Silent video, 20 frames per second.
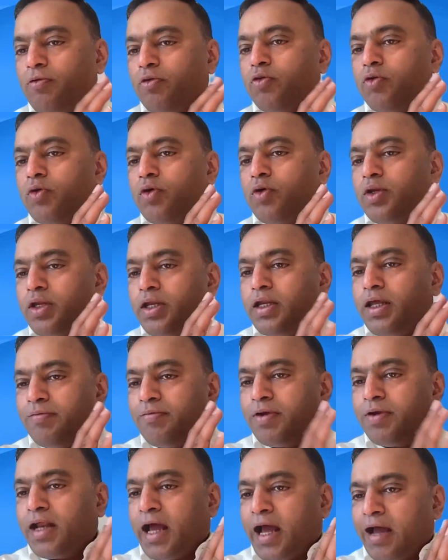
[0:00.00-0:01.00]
you
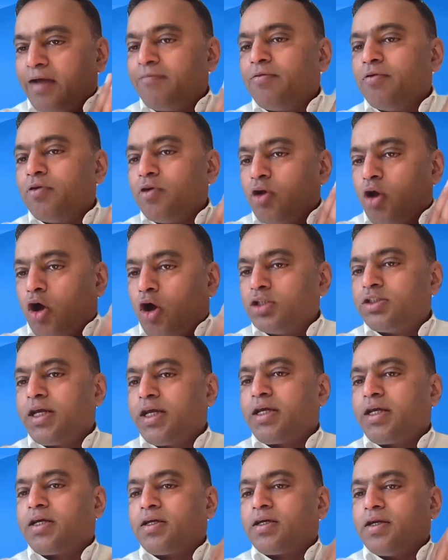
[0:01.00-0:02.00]
even have
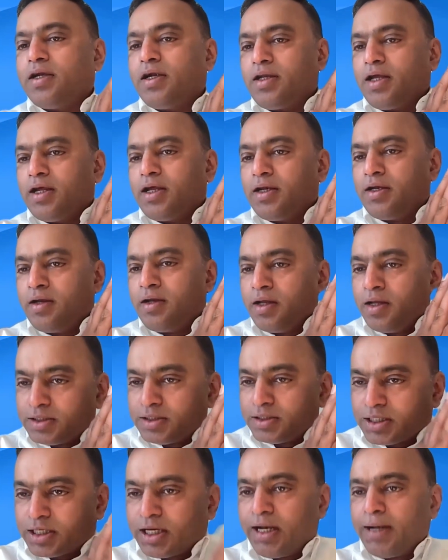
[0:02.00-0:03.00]
logic written
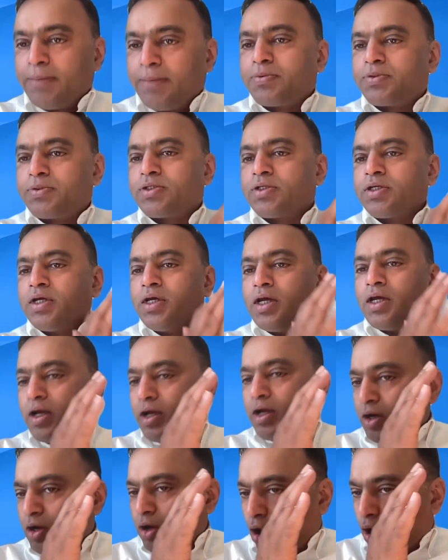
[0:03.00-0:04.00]
scripts,
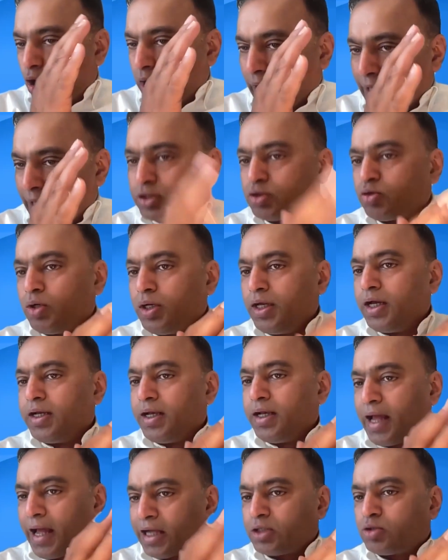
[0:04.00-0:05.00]
or actually
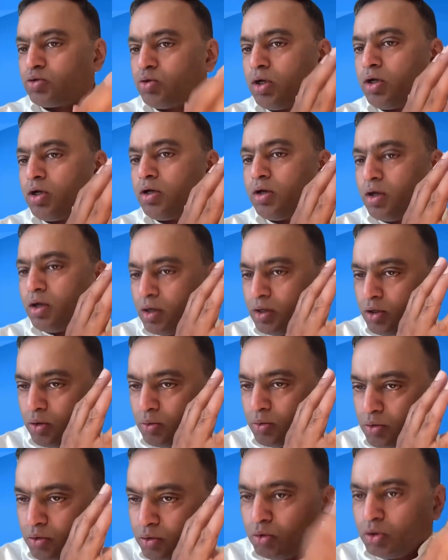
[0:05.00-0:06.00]
an actual,
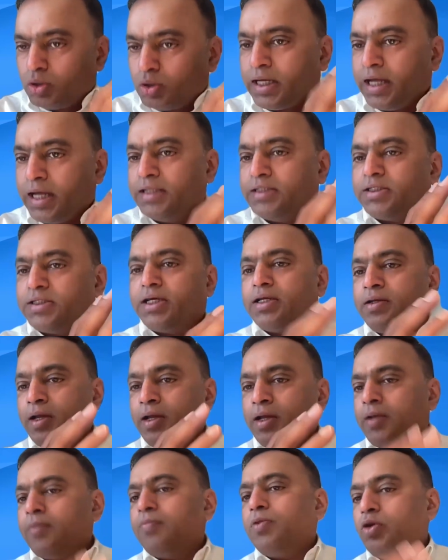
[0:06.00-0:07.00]
rules engine,
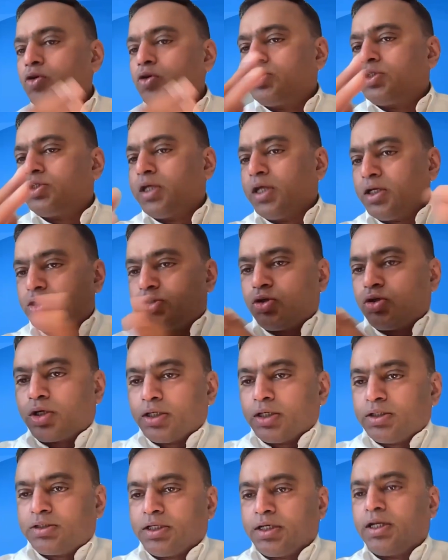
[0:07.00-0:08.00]
you still should
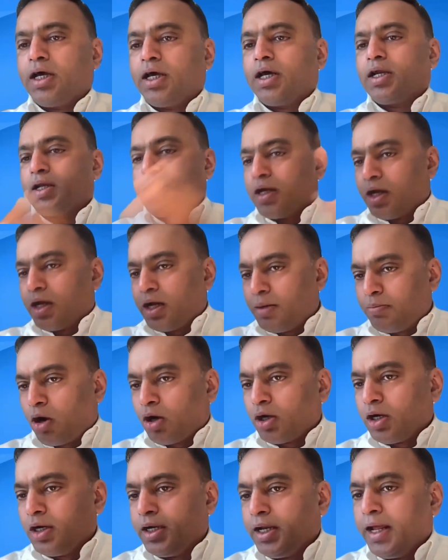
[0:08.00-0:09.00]
consider a
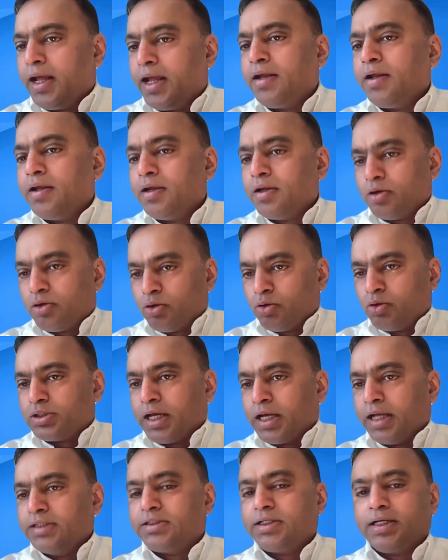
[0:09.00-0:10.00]
modern day rules
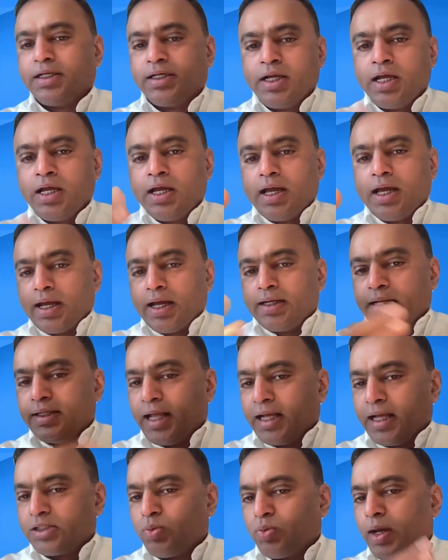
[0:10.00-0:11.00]
engine. And then
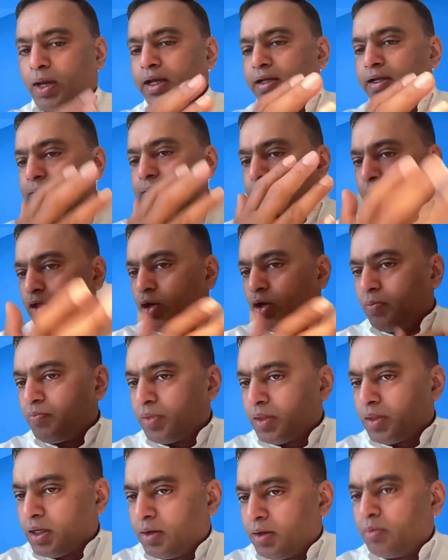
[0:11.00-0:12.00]
that's where,
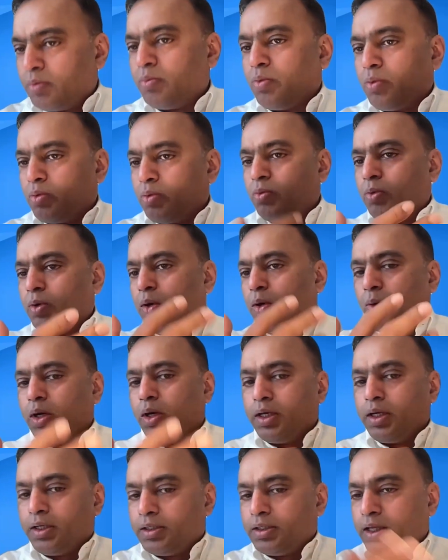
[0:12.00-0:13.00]

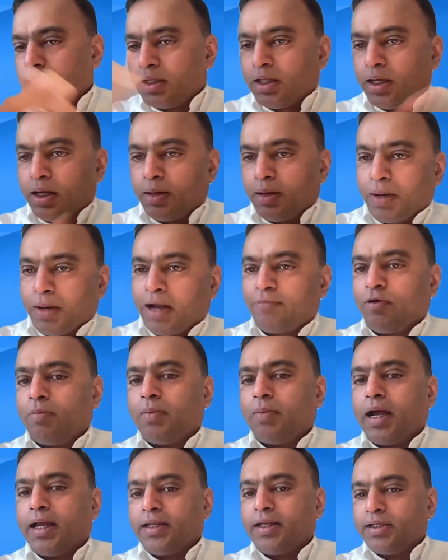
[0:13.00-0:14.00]
the platform
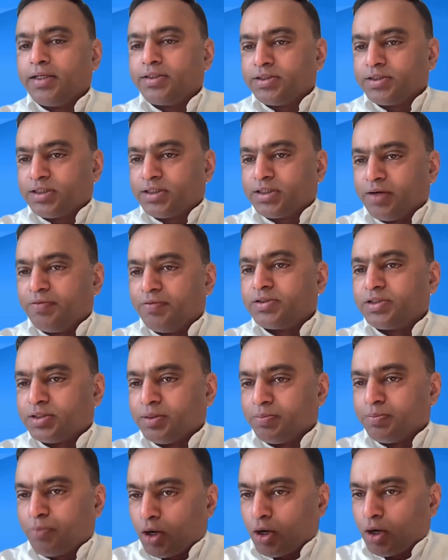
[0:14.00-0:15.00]
migration service is
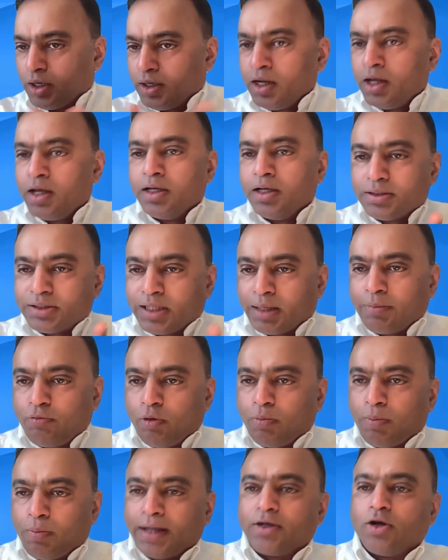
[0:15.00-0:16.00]
important. Some of
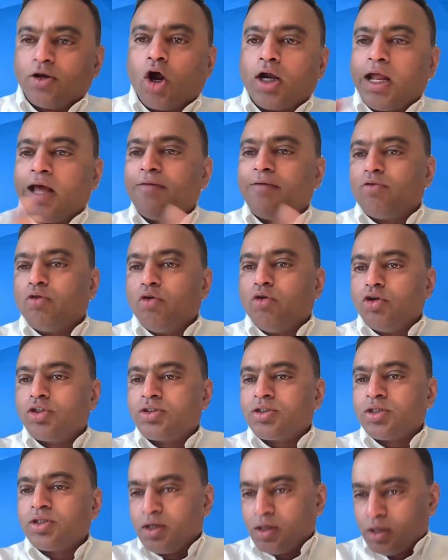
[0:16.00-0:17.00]
you might not have
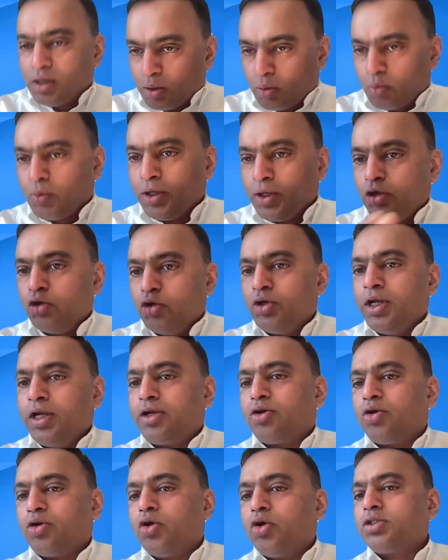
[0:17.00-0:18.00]
rules. You
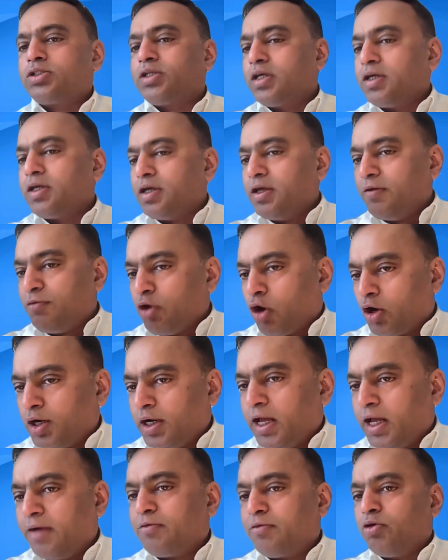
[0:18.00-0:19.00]
need rules. If you
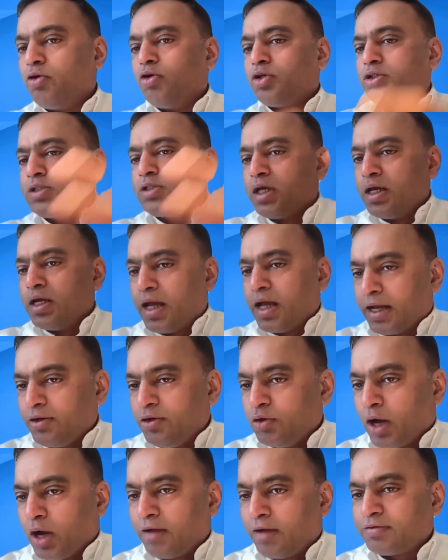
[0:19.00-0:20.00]
already have rules and
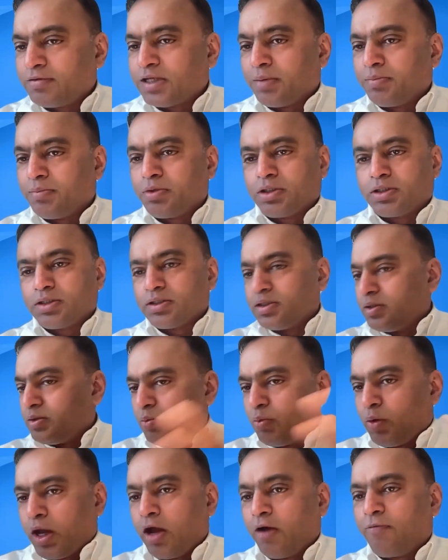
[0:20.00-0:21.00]
you have some
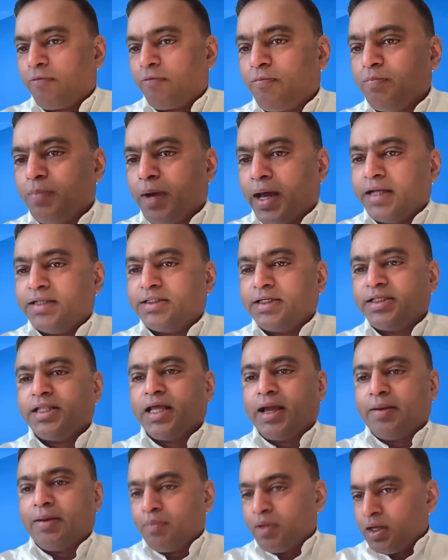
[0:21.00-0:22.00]
way managing
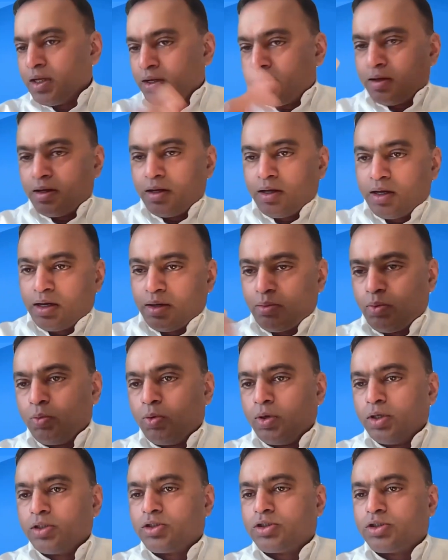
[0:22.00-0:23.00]
them, we
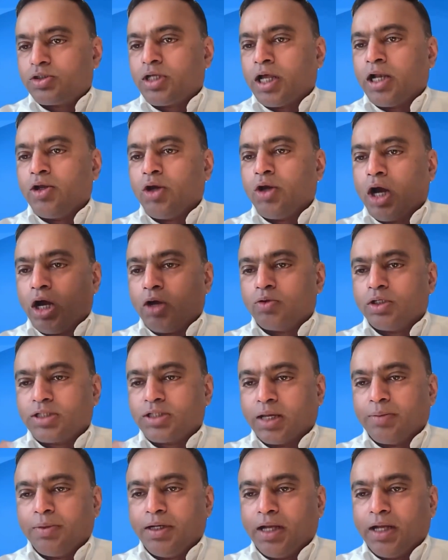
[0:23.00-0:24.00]
will tell you how this
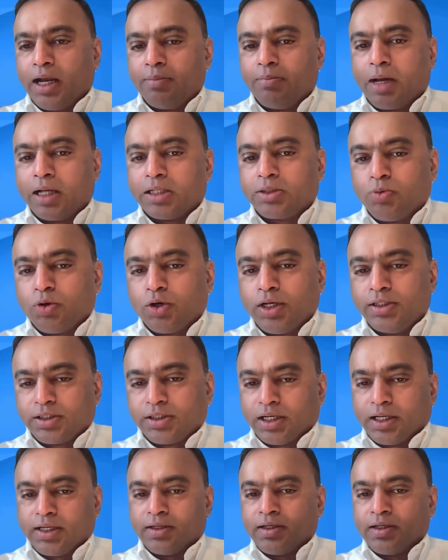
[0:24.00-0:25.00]
can be done much more
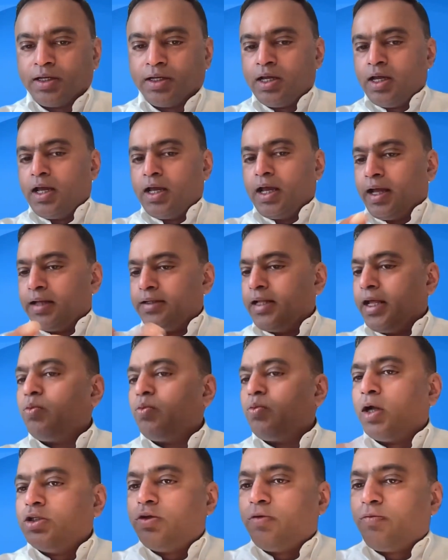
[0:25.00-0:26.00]
easily. And then
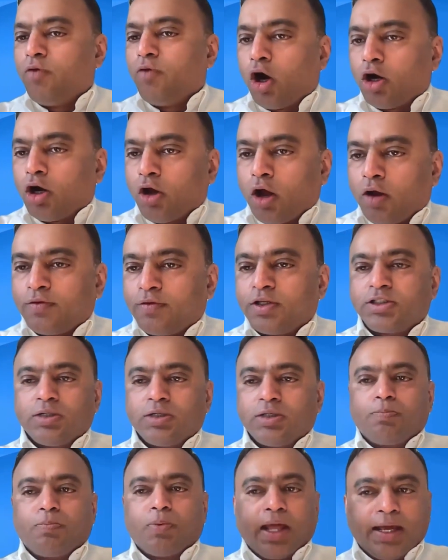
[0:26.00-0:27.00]
once you've got all of this
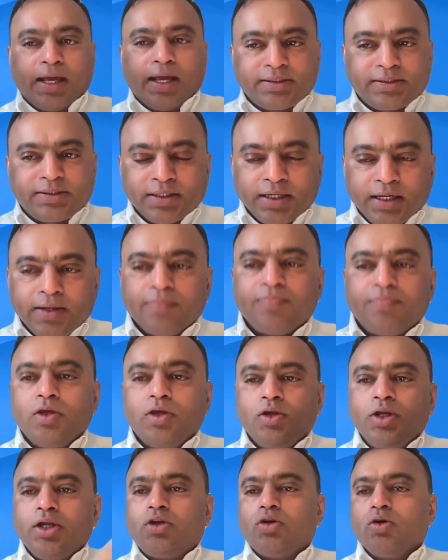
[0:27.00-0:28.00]
in place,
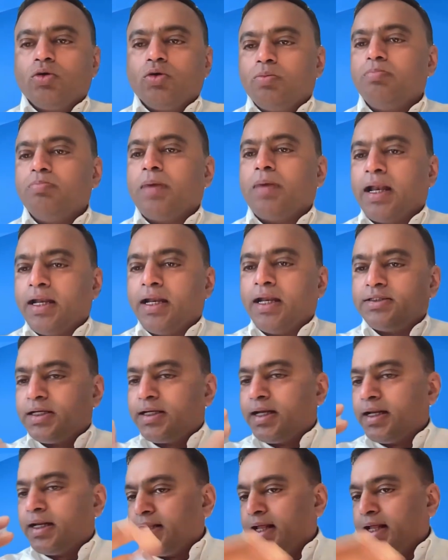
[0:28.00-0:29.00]
you need to manage
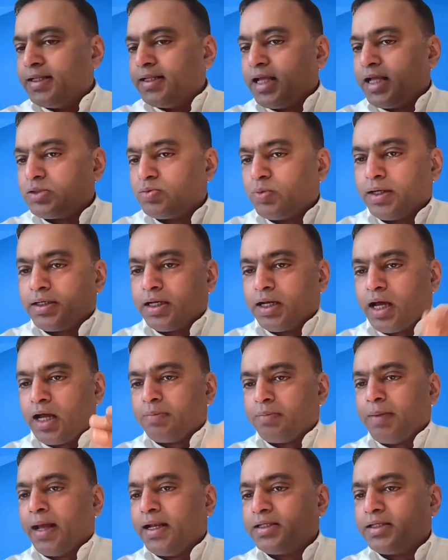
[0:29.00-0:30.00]
it. And that's where
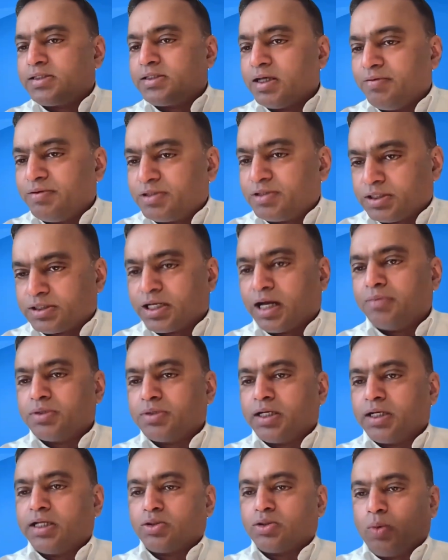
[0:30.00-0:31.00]
our managed services comes
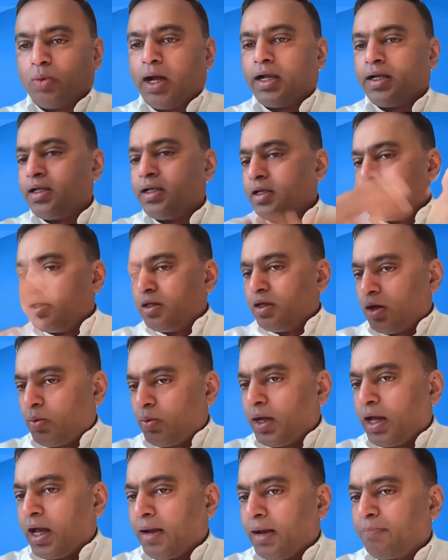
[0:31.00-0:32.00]
in as well.
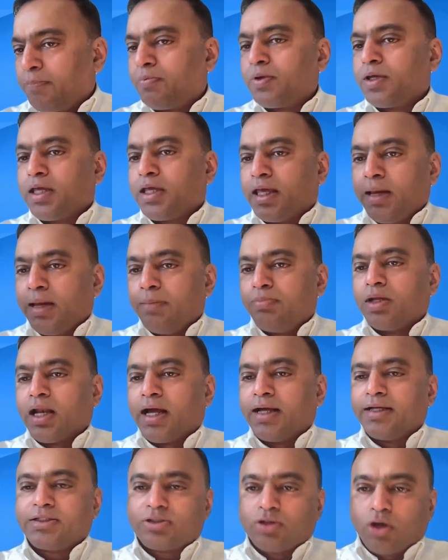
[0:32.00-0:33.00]
We help keep the
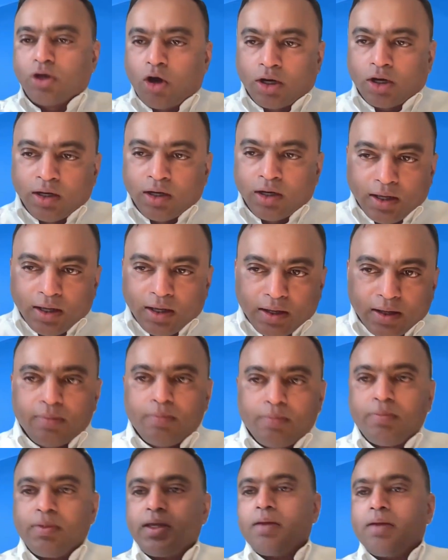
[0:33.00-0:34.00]
lights on,
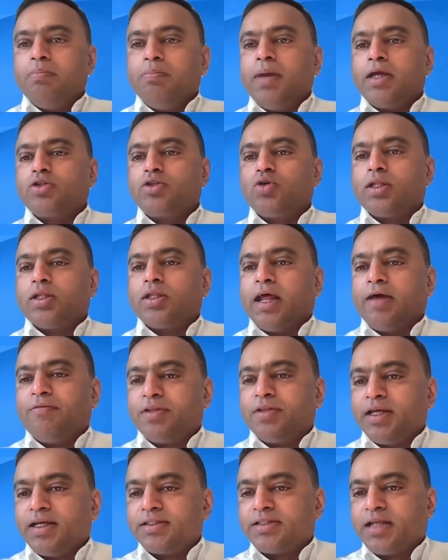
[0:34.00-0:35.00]
make sure that
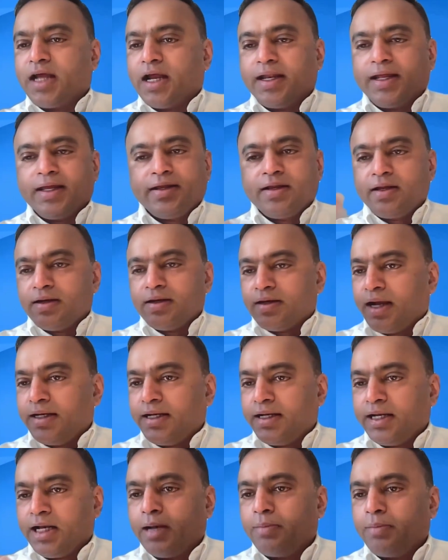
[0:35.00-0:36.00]
everything's running
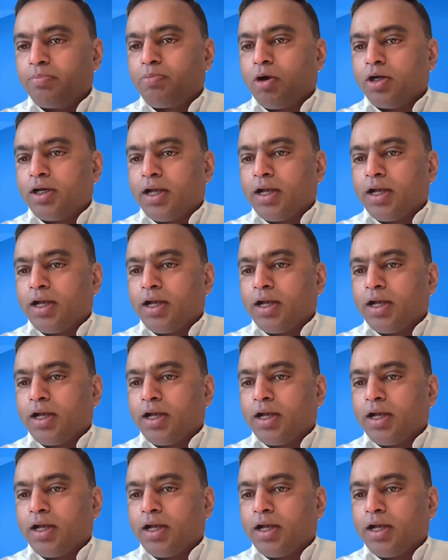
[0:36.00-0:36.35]
99.9%